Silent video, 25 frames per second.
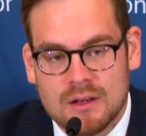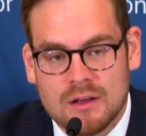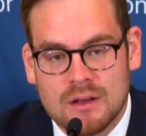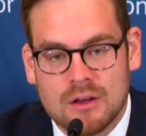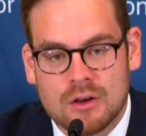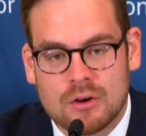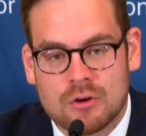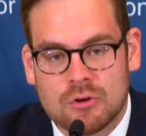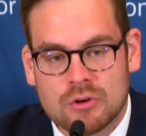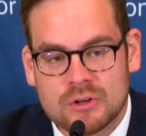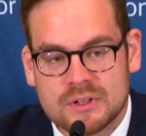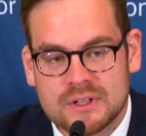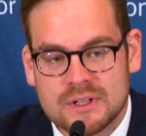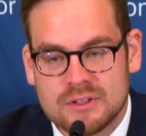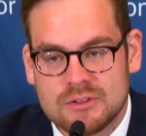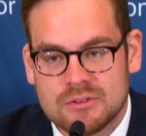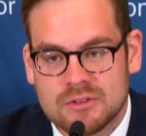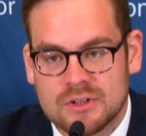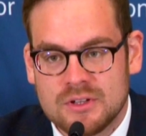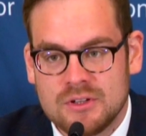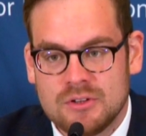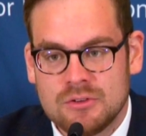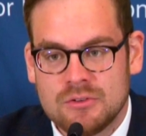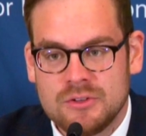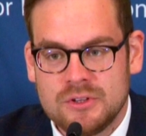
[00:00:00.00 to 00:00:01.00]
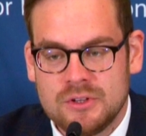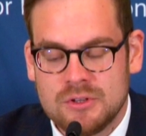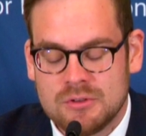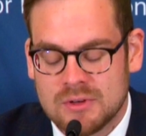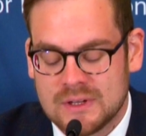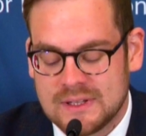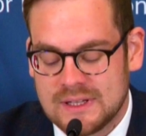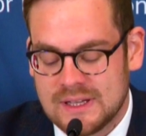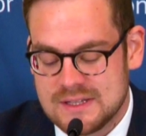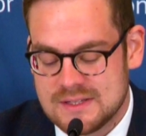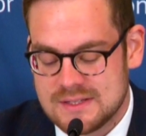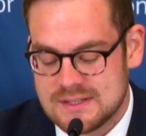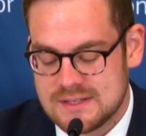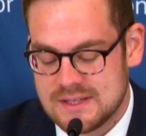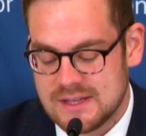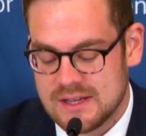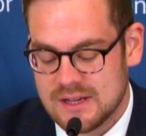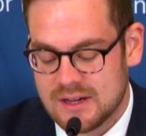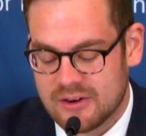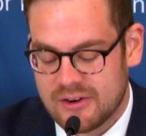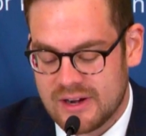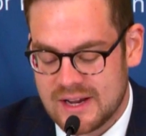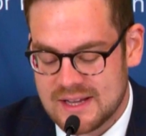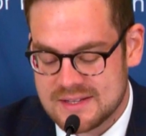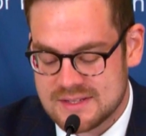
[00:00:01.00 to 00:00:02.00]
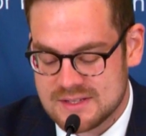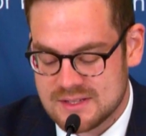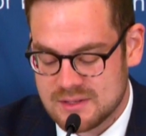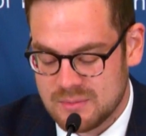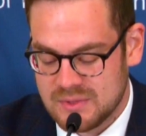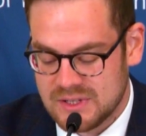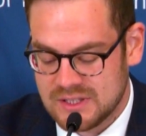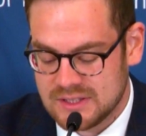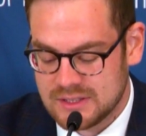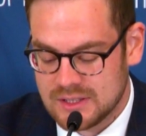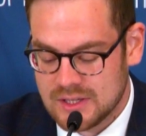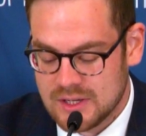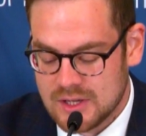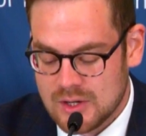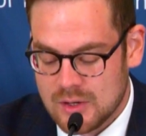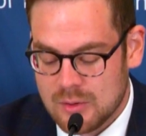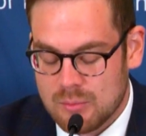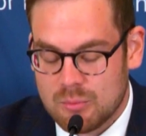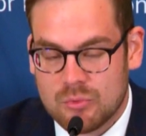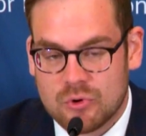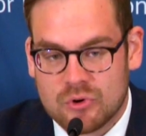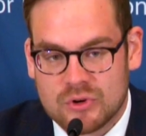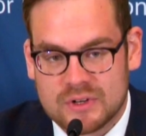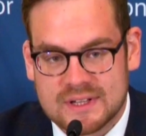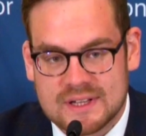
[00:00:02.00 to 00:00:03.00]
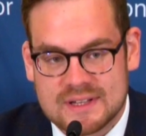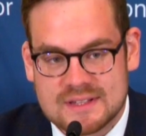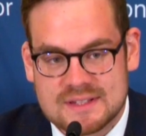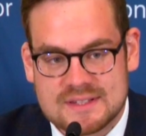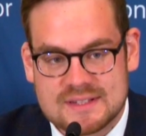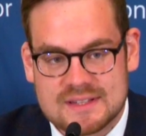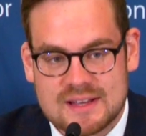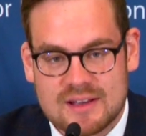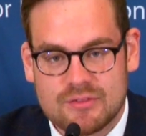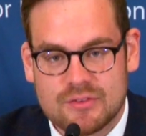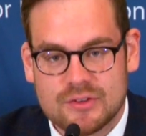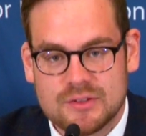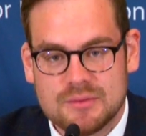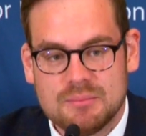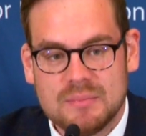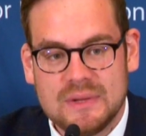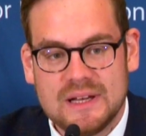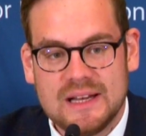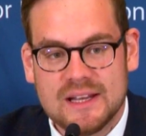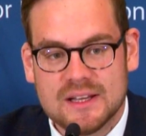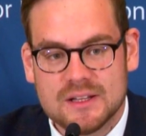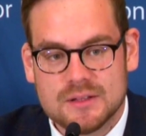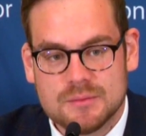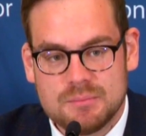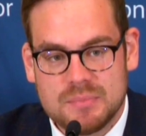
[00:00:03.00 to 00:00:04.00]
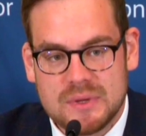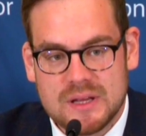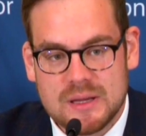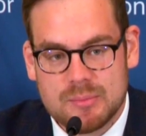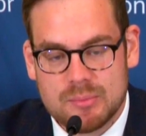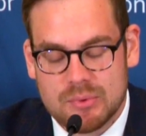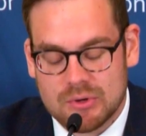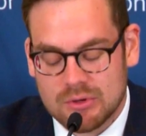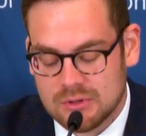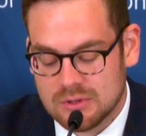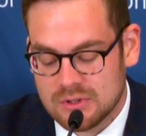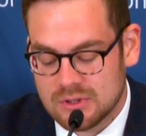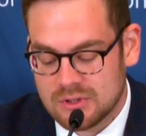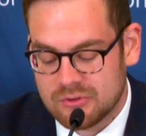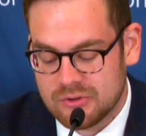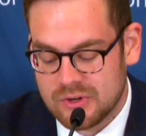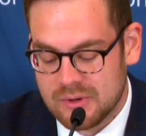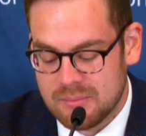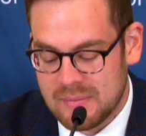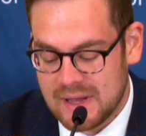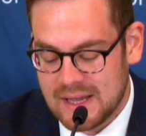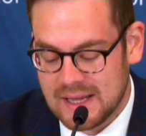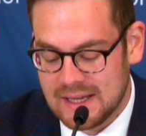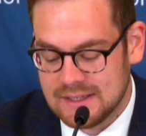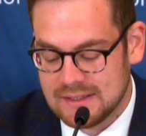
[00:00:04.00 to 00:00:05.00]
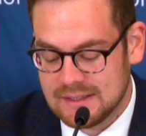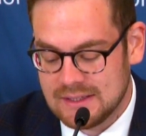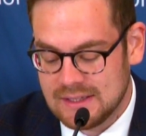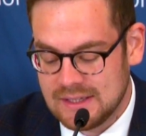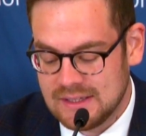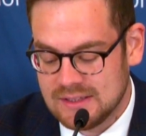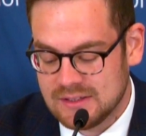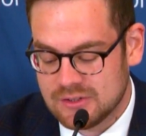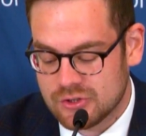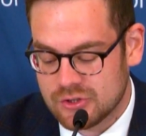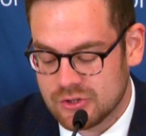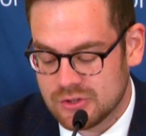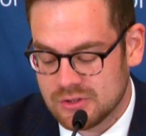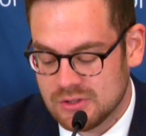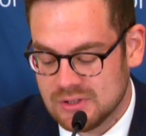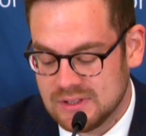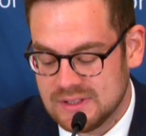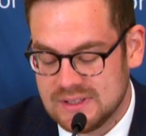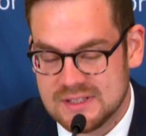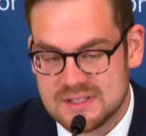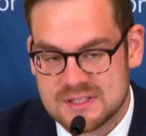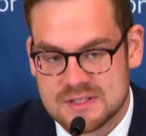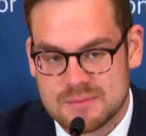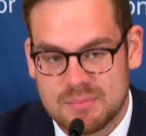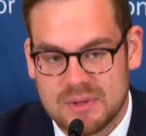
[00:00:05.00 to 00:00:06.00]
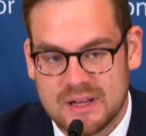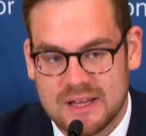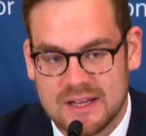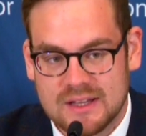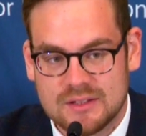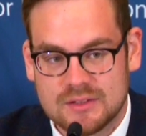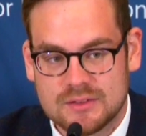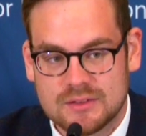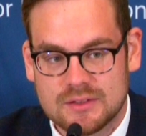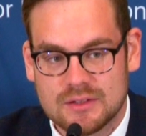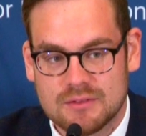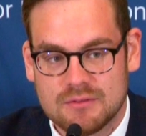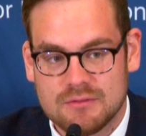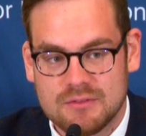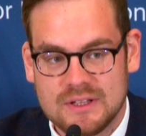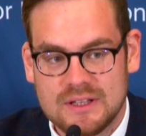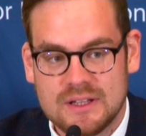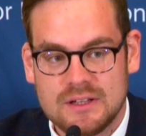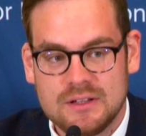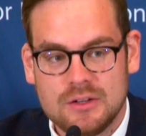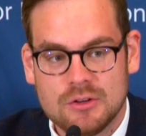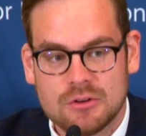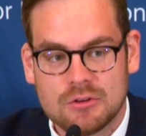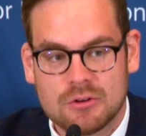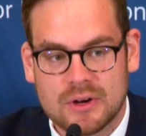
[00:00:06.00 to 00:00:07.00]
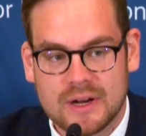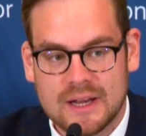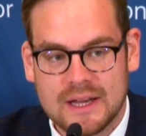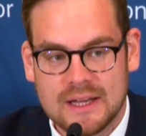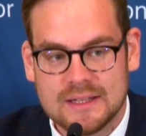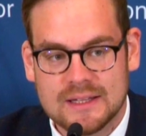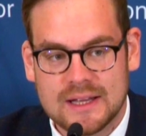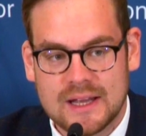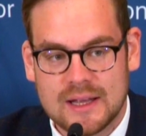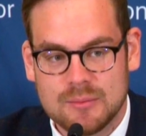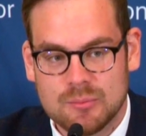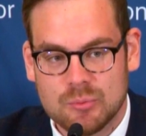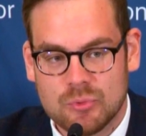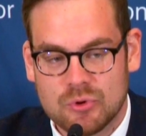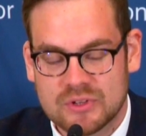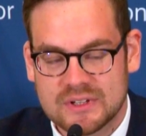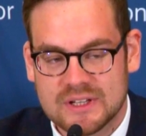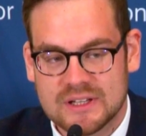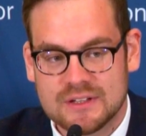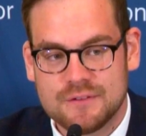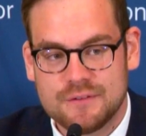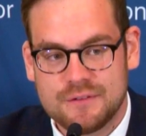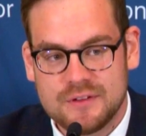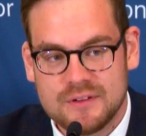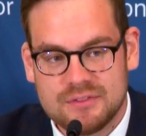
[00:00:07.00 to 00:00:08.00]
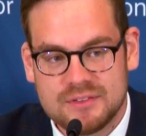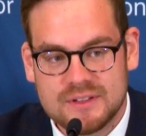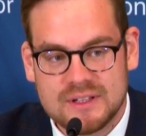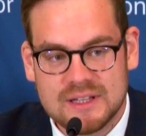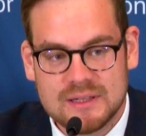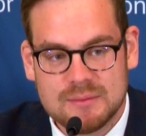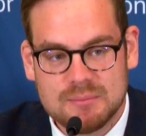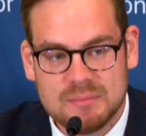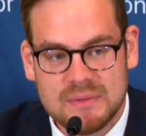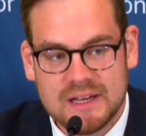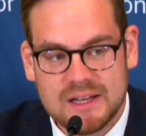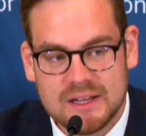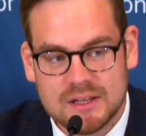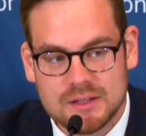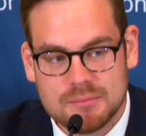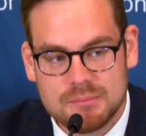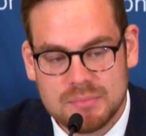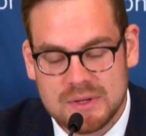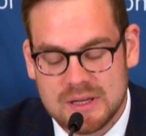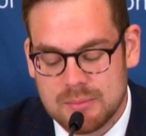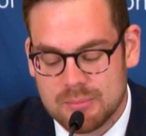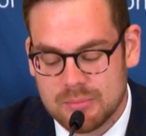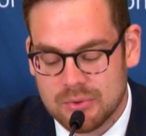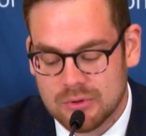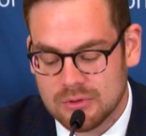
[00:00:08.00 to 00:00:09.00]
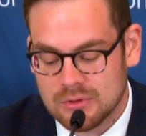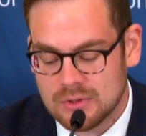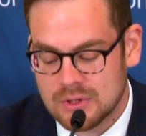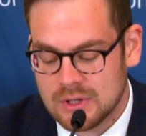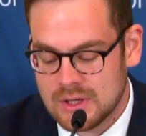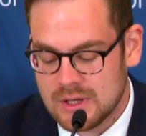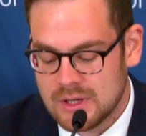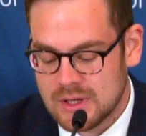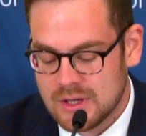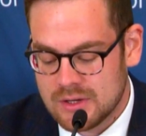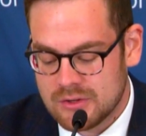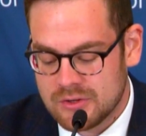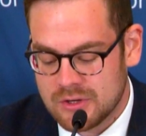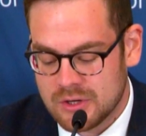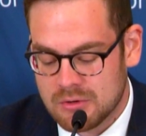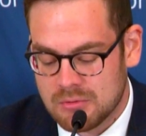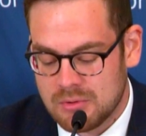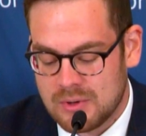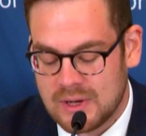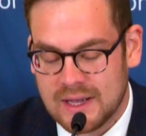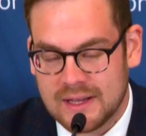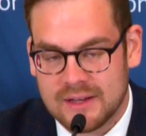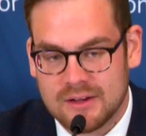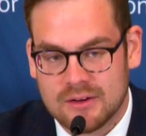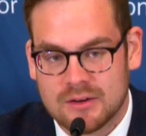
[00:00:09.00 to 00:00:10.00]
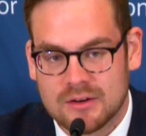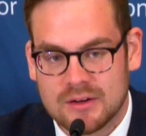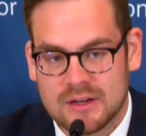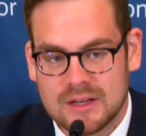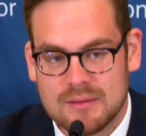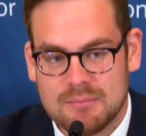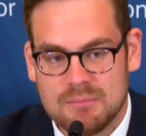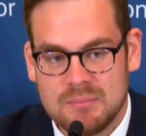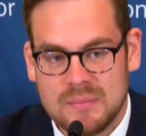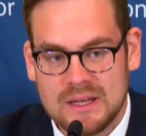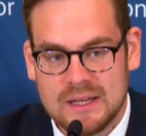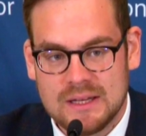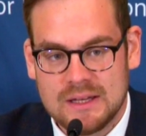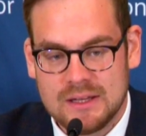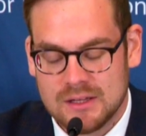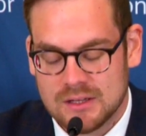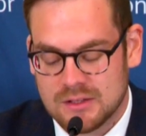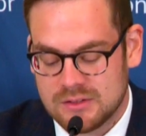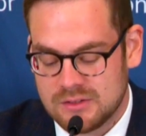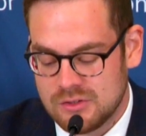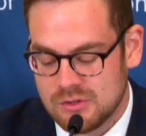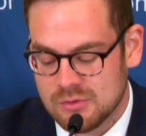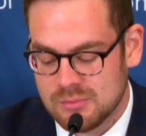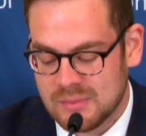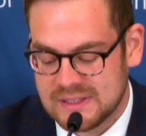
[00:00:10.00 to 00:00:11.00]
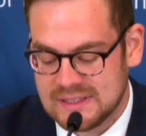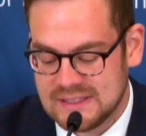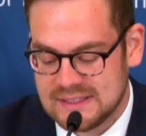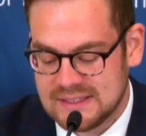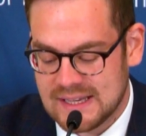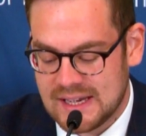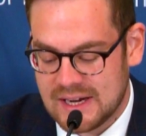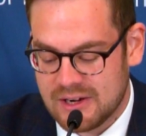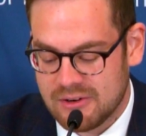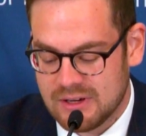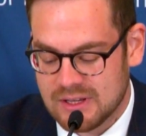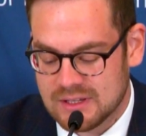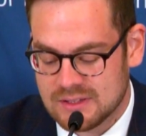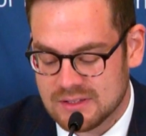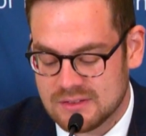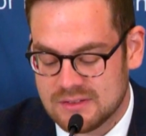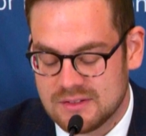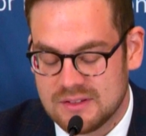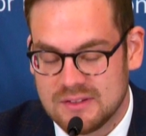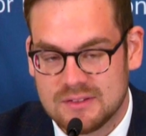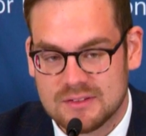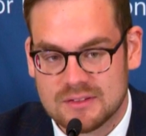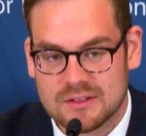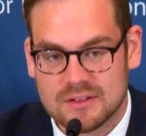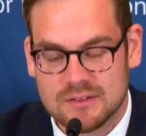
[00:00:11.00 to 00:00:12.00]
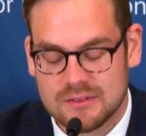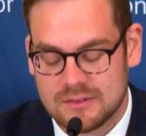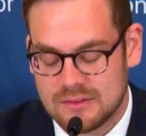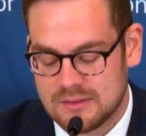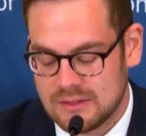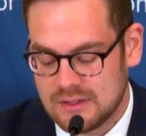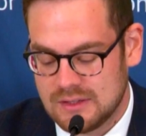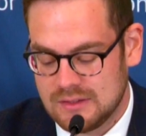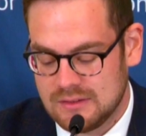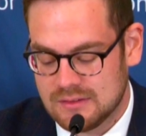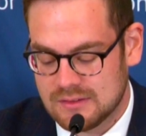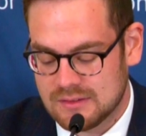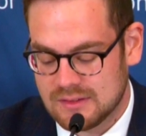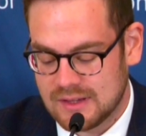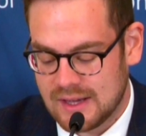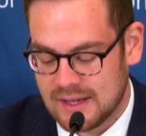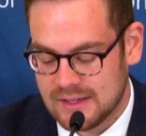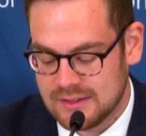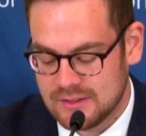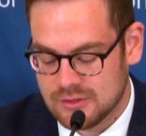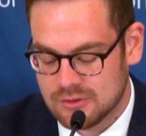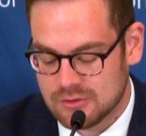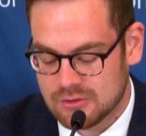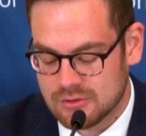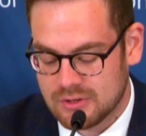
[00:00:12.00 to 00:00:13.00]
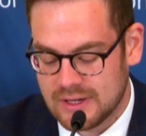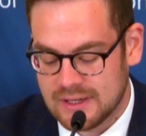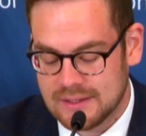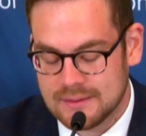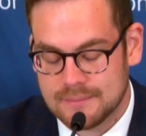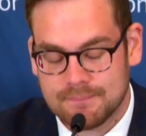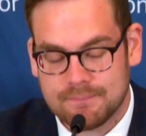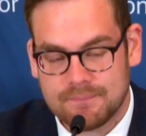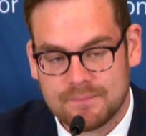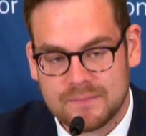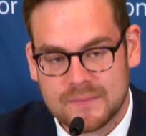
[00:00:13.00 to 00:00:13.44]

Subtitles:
According to a new UNHCR estimate, more than 7 million people remain internally displaced within Ukraine, and more than 15 million people require immediate humanitarian assistance inside Ukraine.